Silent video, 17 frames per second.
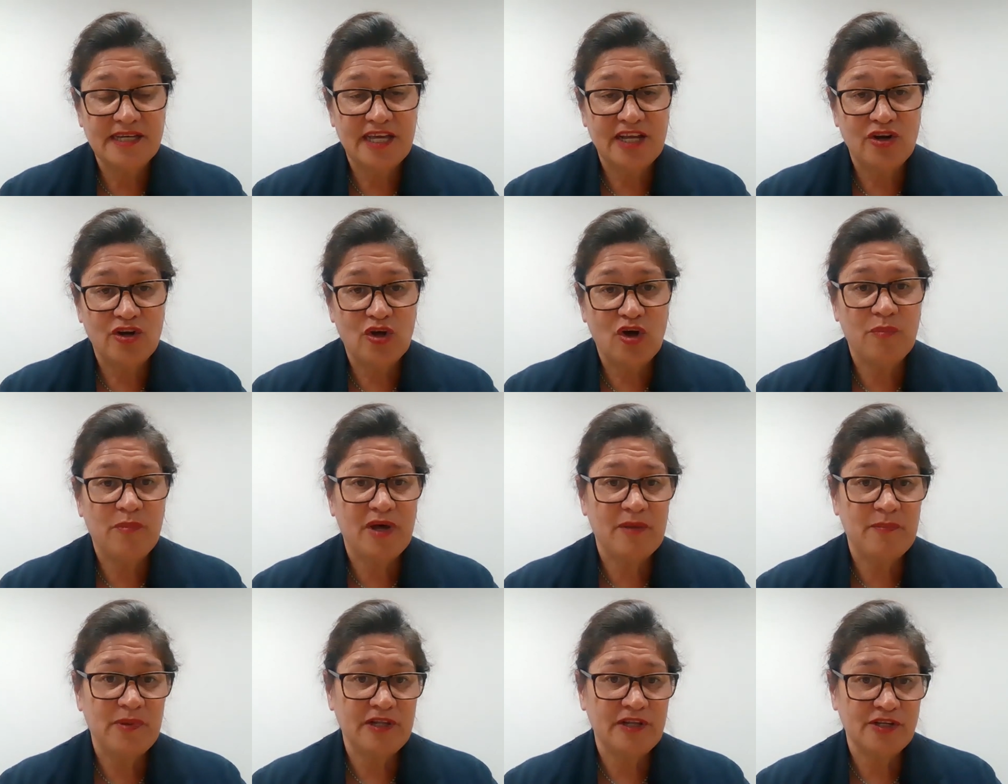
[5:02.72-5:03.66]
and not
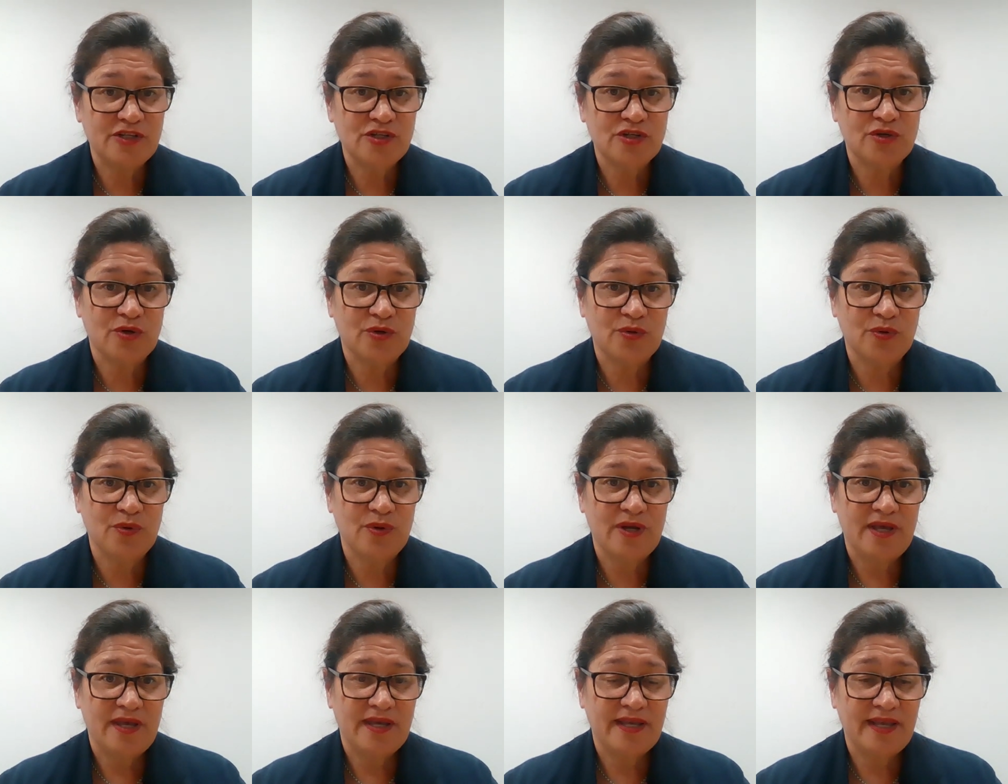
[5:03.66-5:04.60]
by political
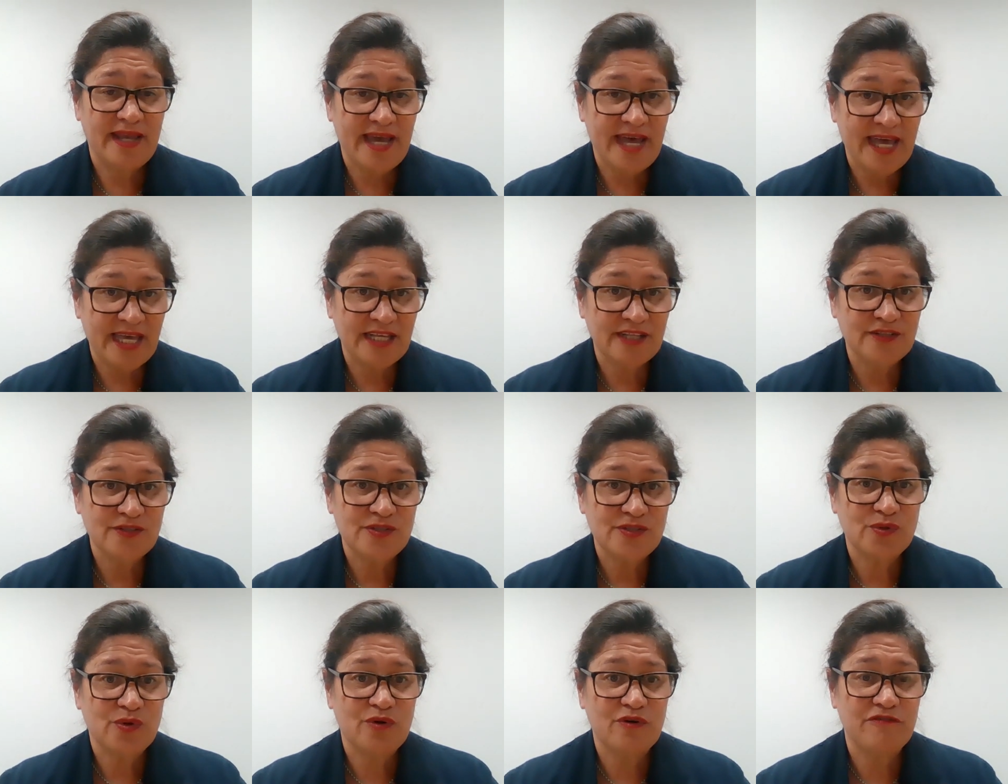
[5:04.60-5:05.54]

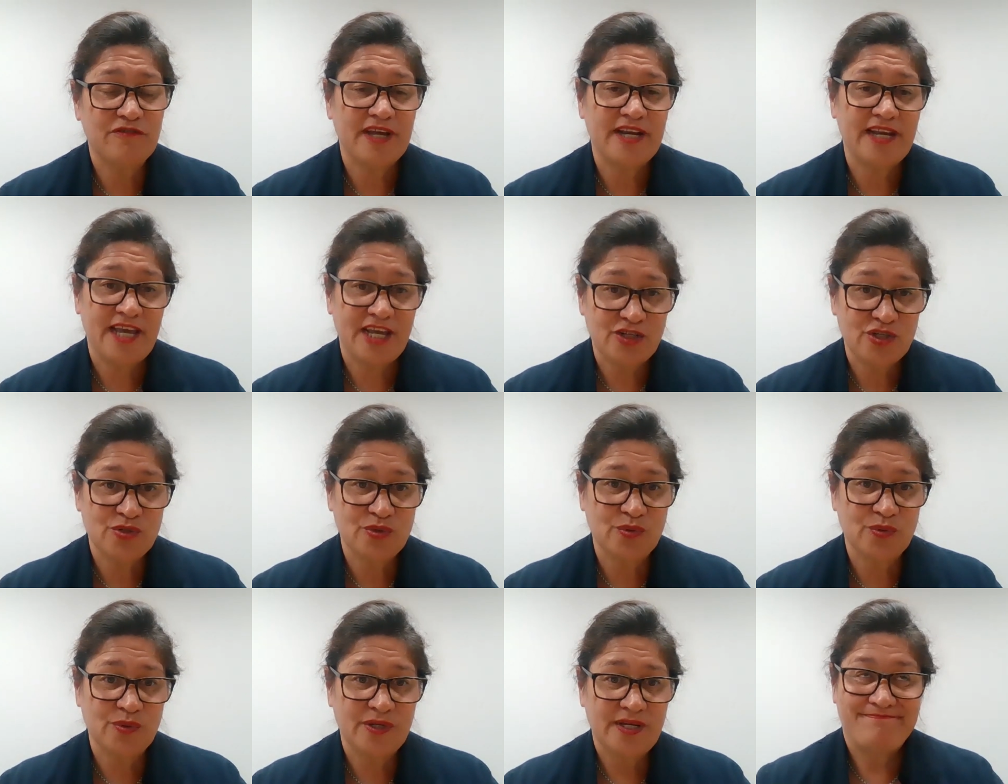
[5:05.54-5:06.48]
gains or
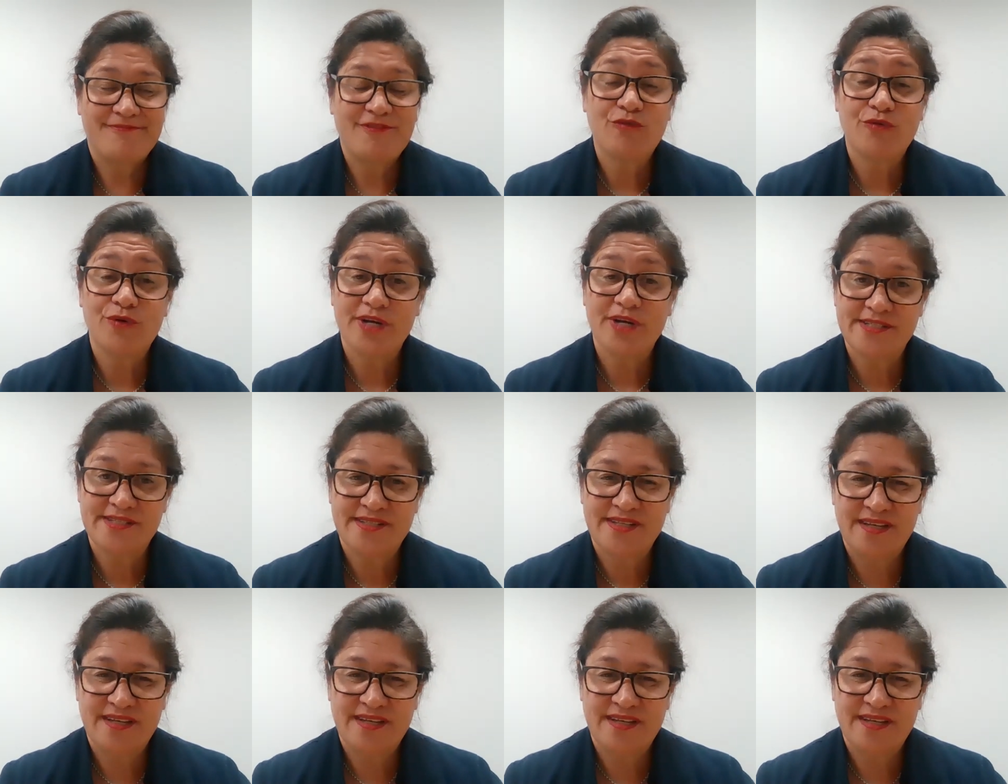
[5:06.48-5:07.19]
financial risk